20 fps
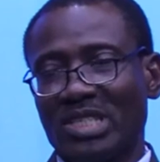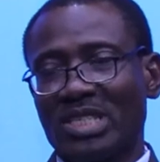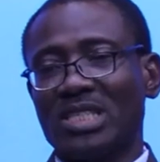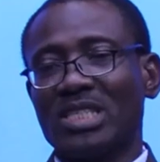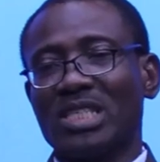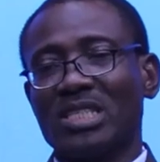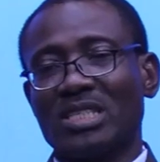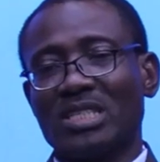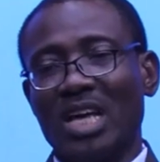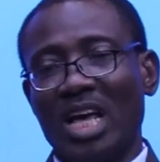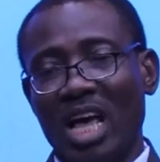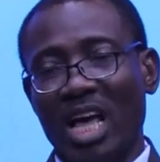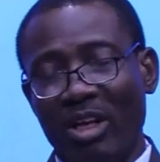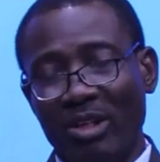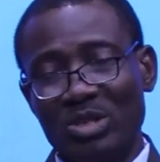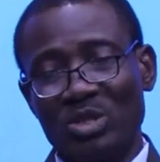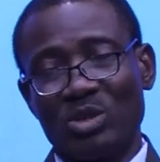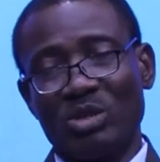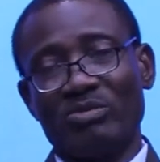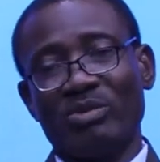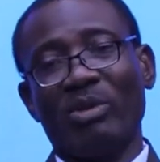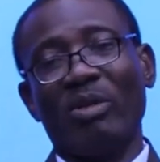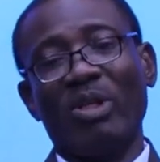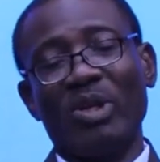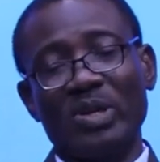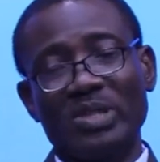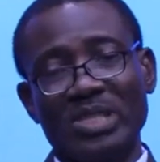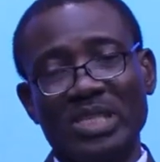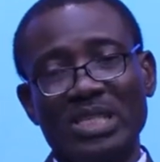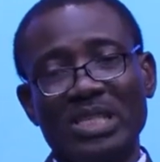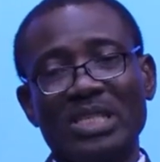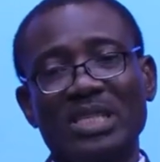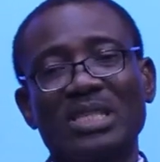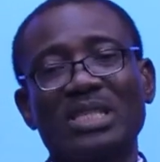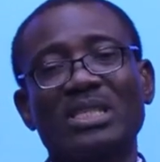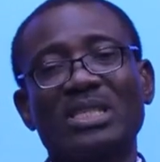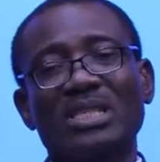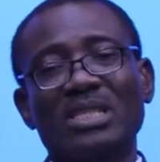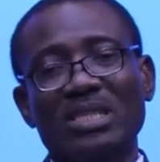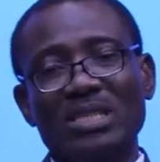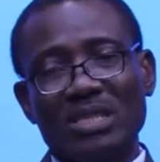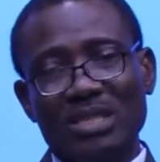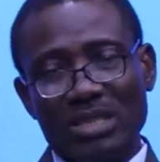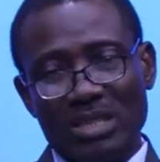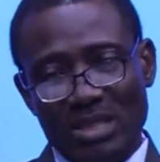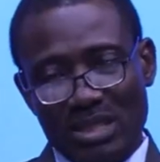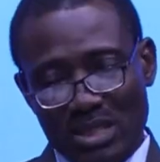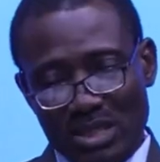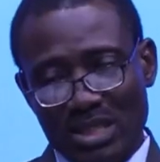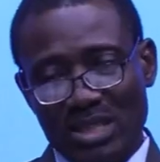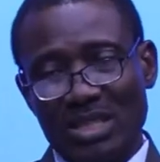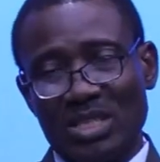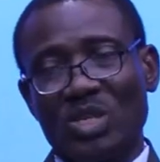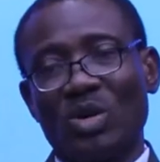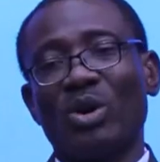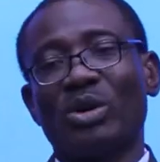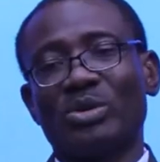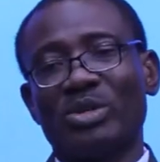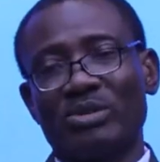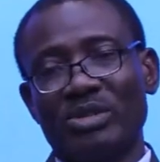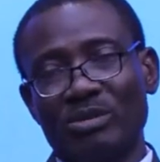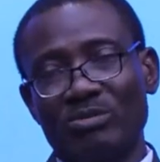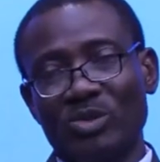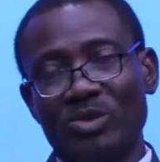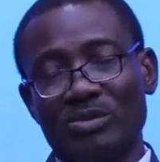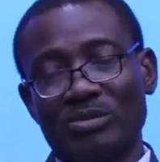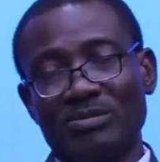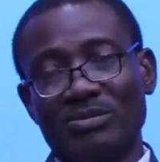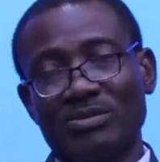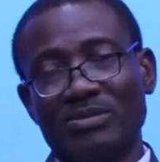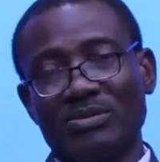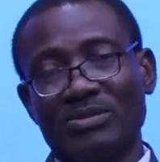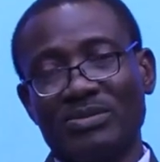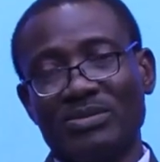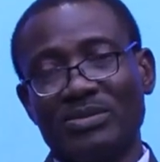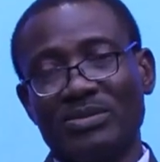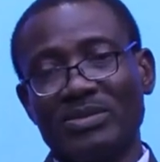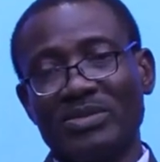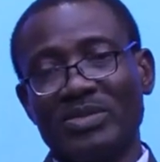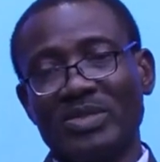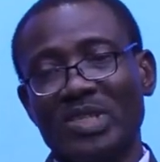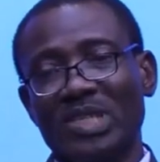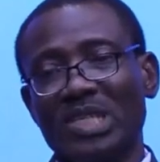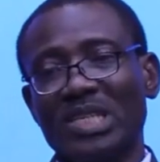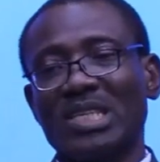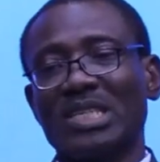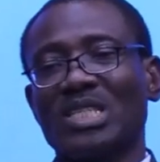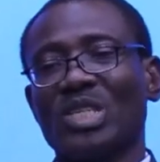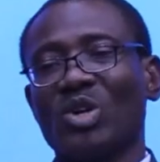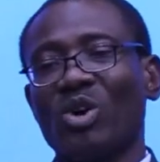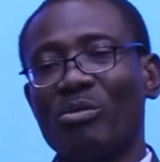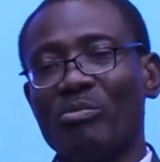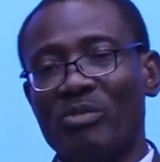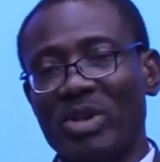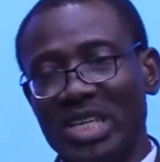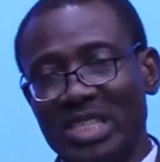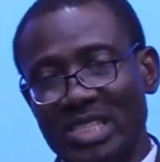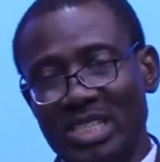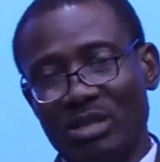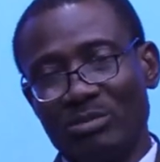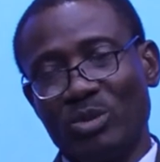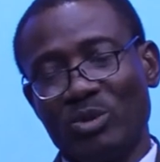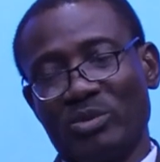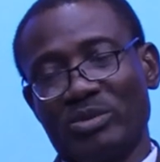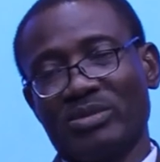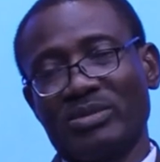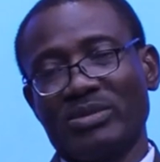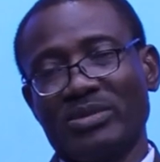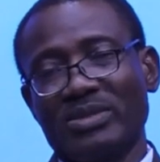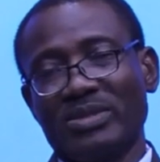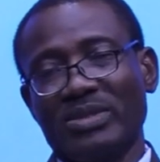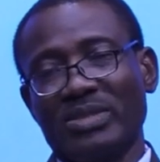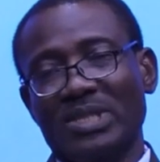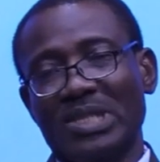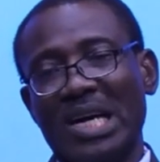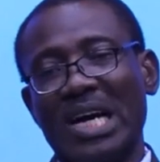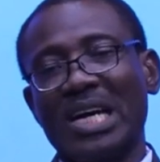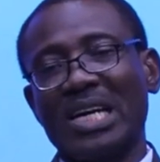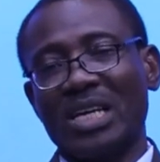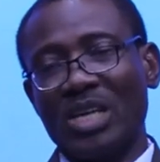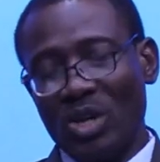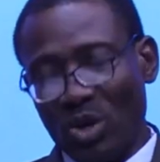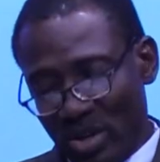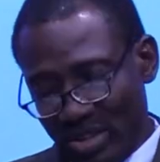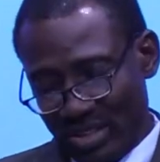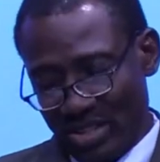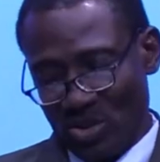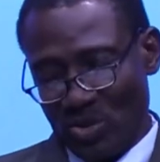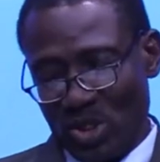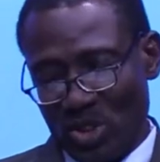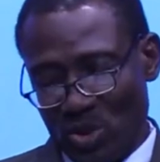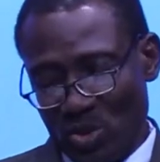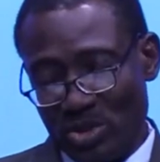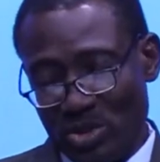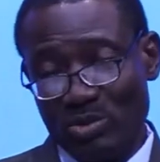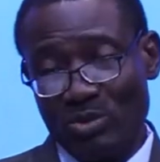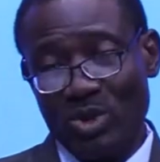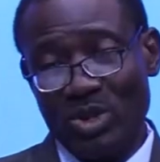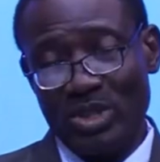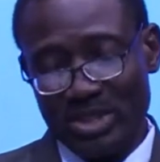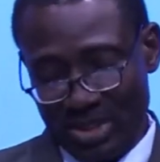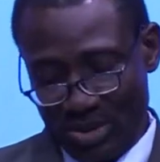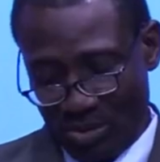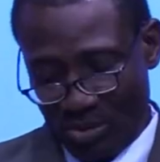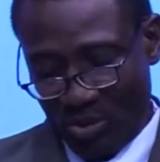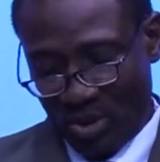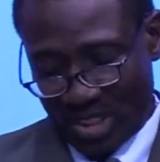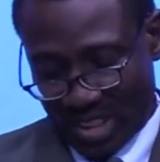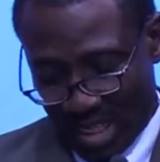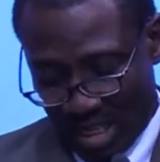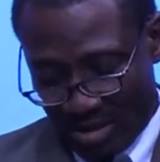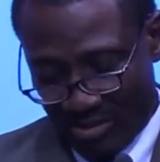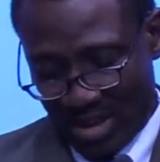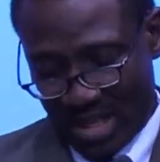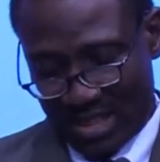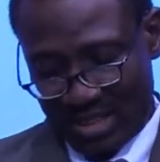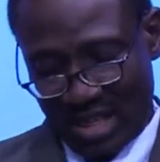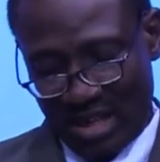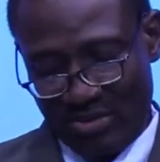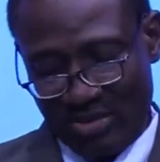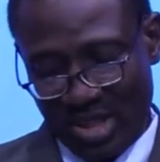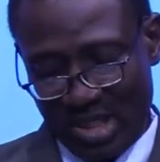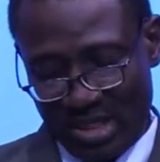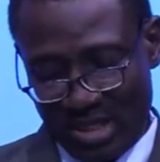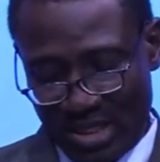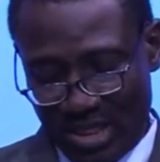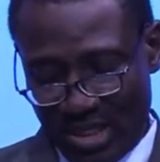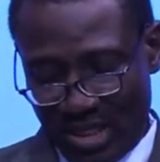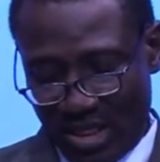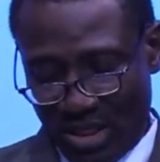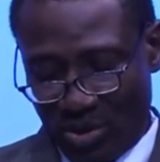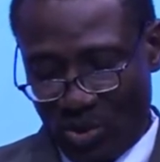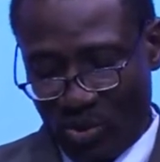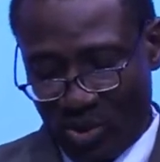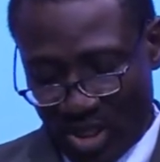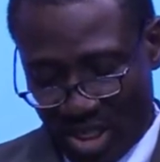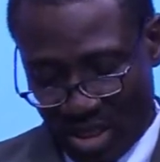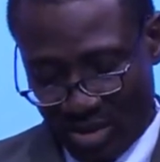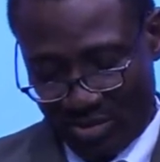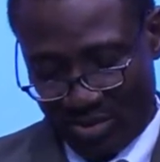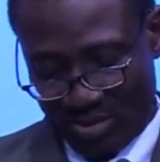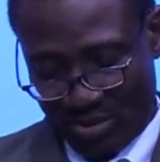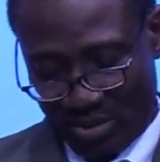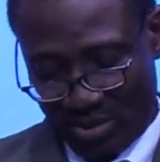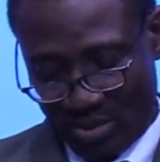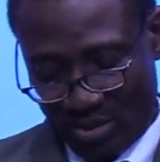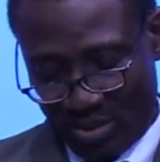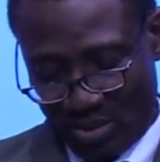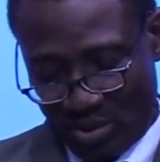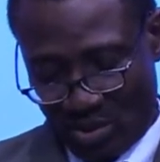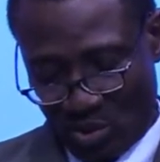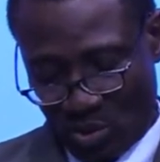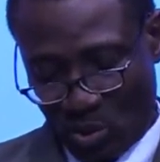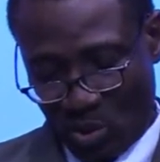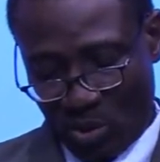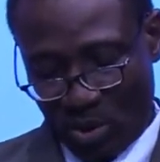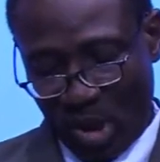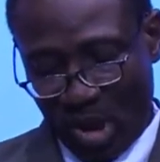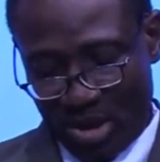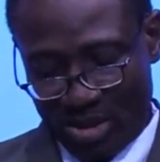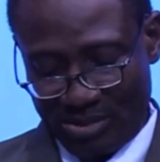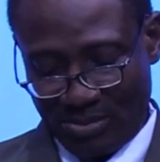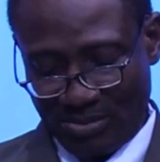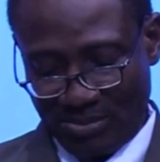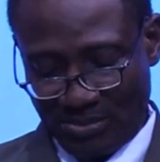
in the house of God is honorable, is commendable, and God is going to reward whatever service you give to God.